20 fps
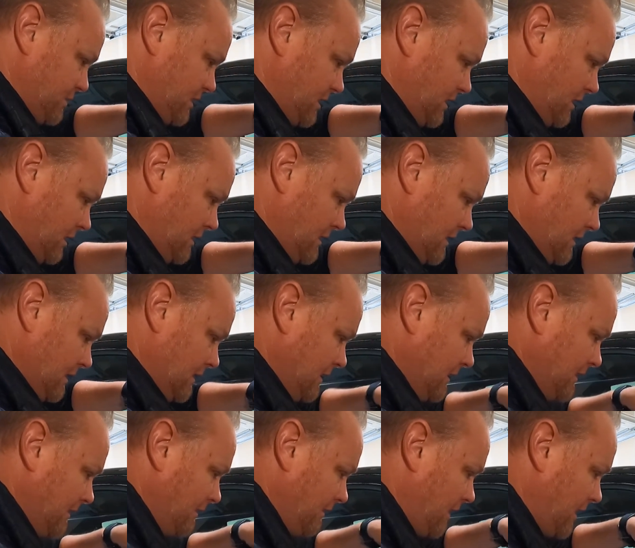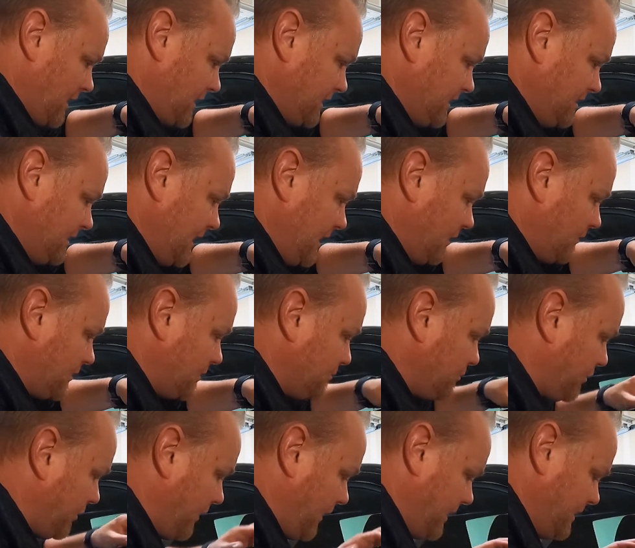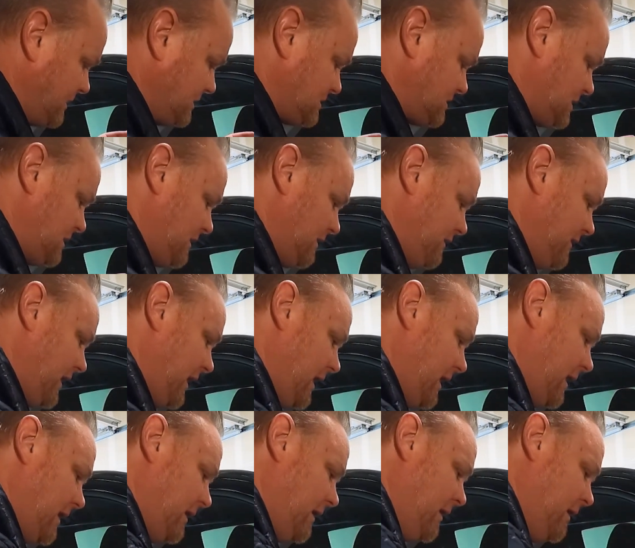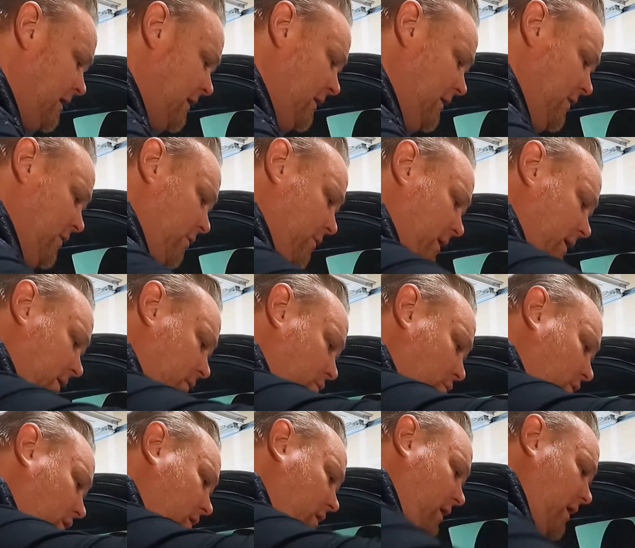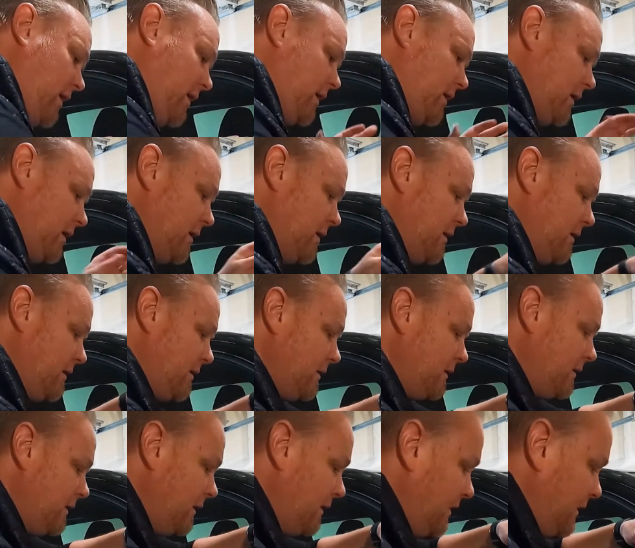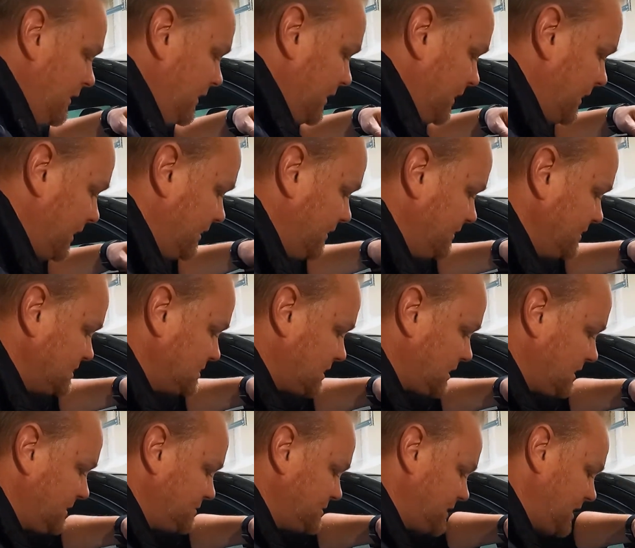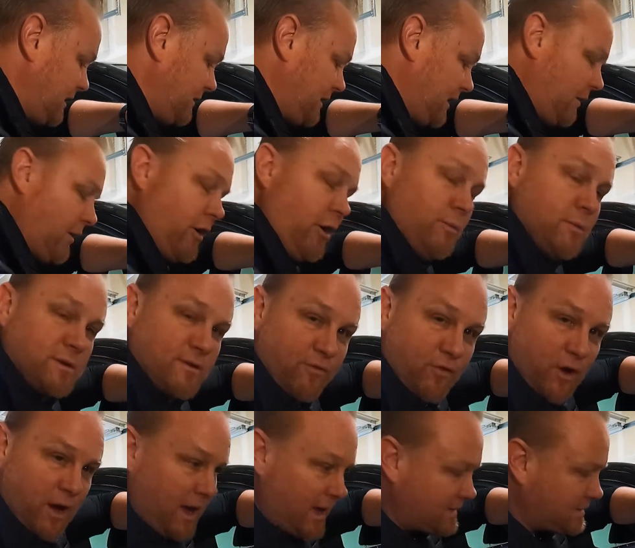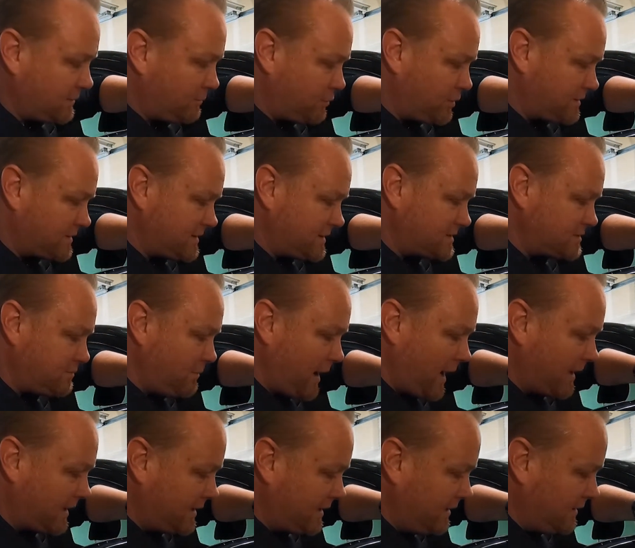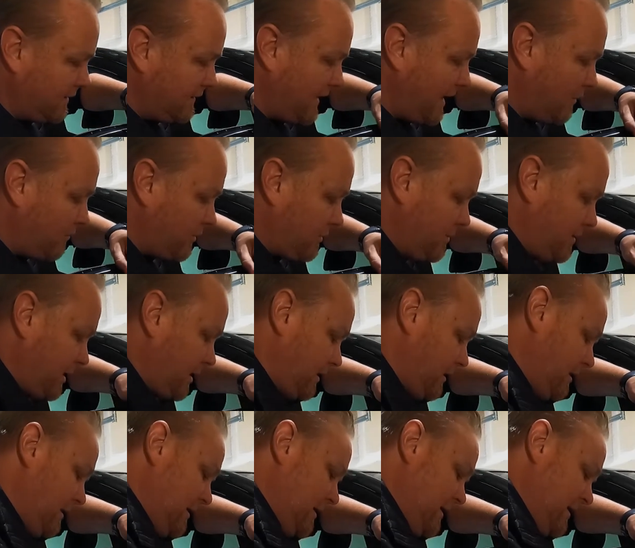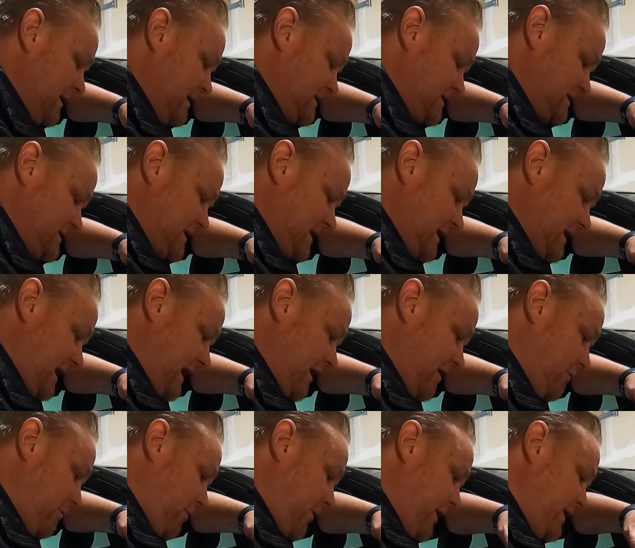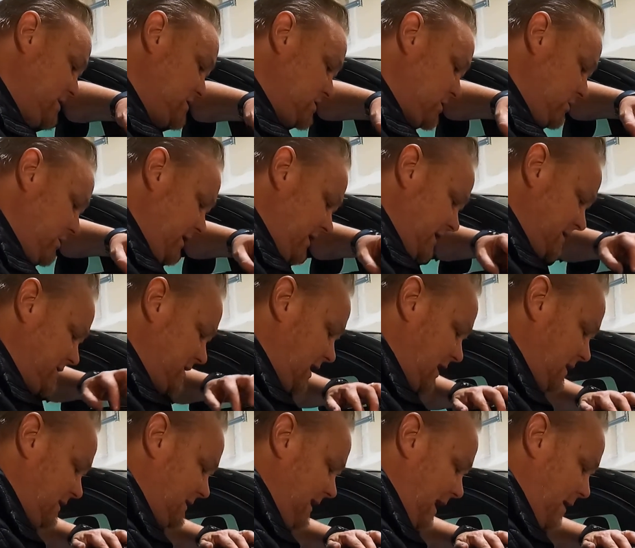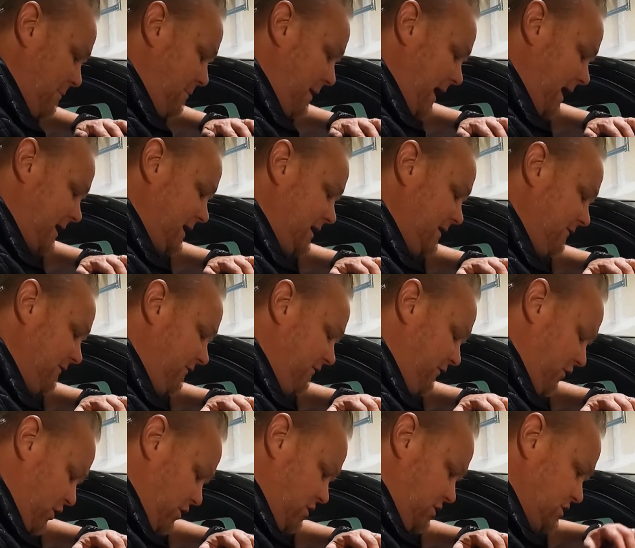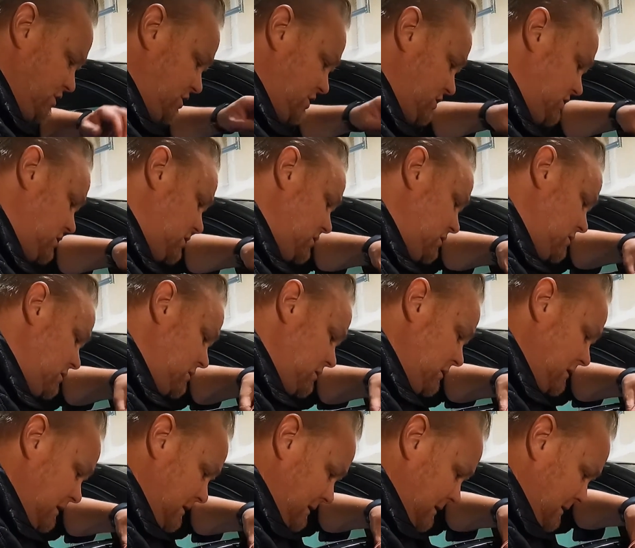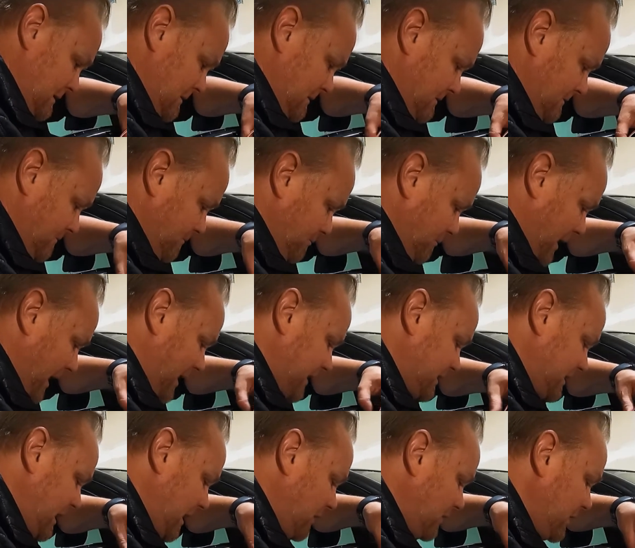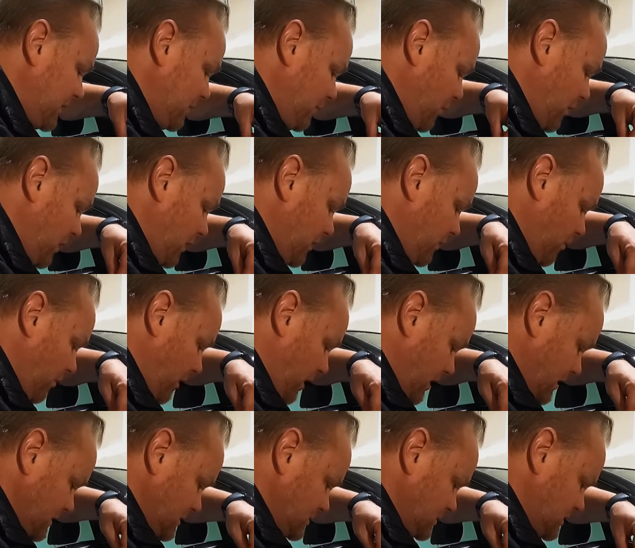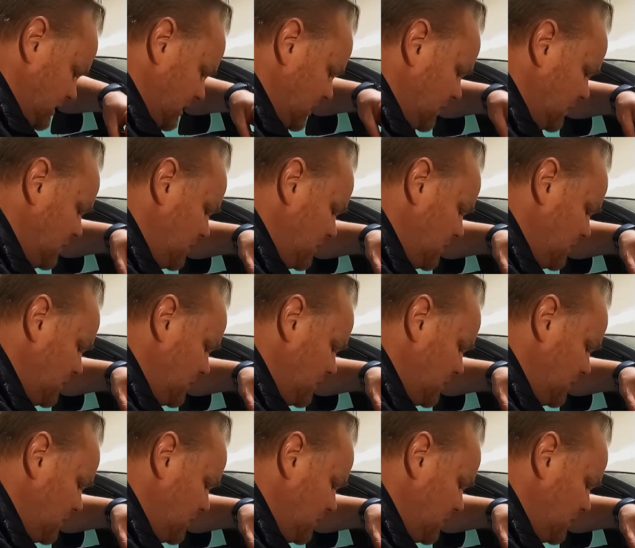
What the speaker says: be. Lock it down in place, and then we can work on getting these clips down. Now I almost forgot to put this back in, and that would have been sticking out of place. So we're going to tuck that back in first, back down in where it was.